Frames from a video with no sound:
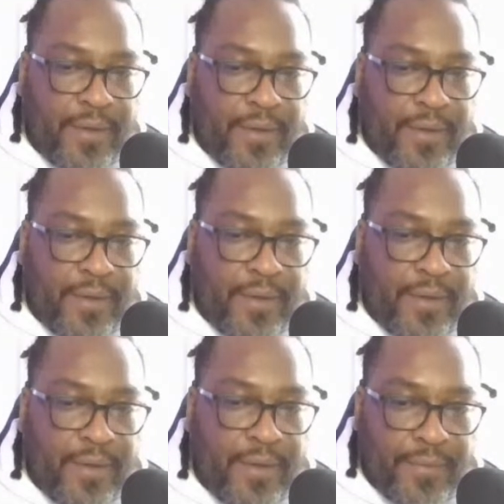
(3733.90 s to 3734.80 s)
Begging
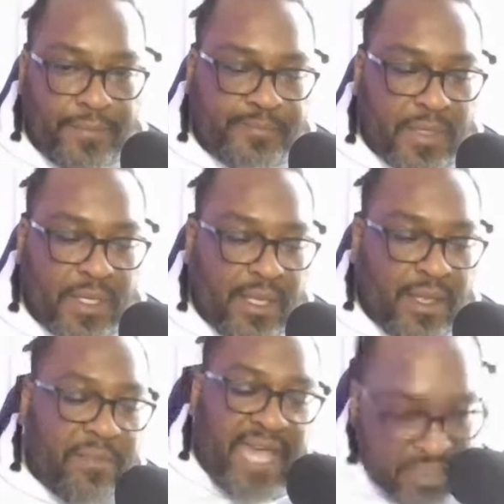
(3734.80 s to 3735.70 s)
begins April
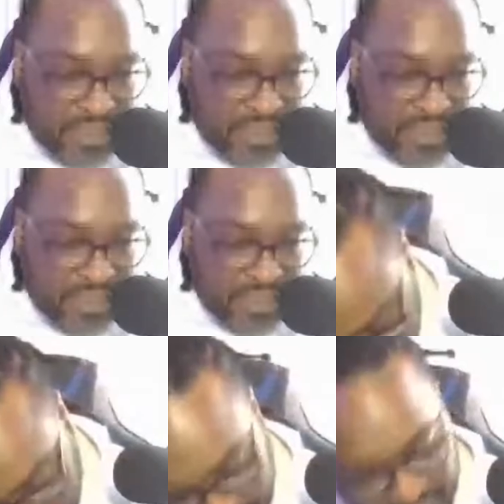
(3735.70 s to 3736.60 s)
1st.
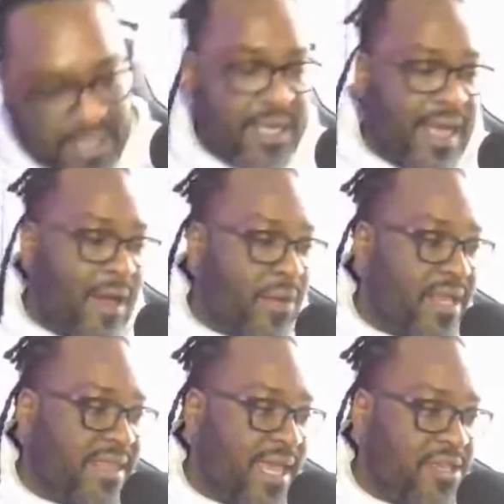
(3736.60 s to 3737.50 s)
I
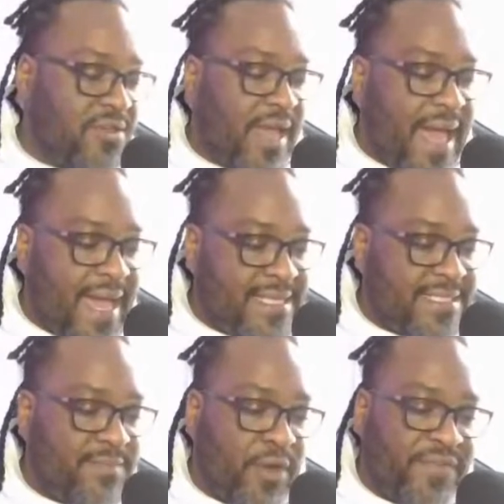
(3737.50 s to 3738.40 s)
want to thank you
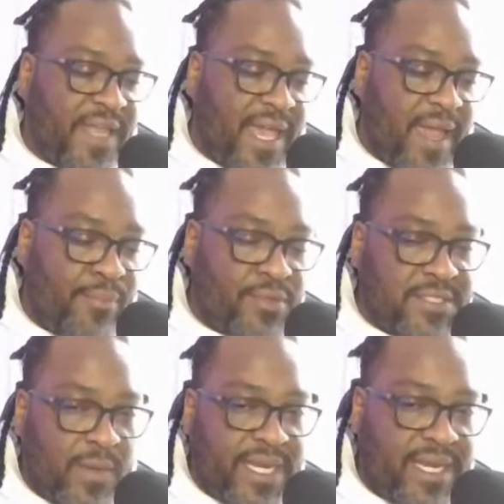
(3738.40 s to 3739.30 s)
guys. Birthday April
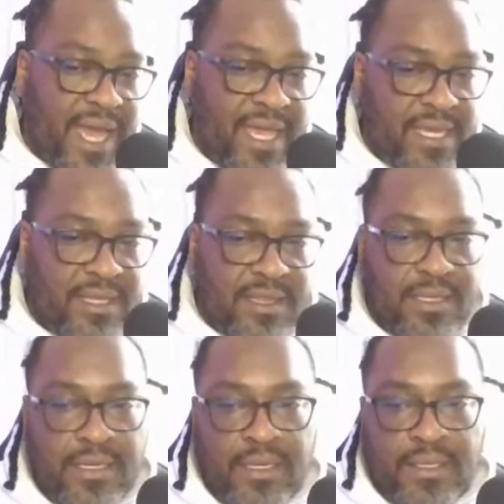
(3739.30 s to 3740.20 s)
29th.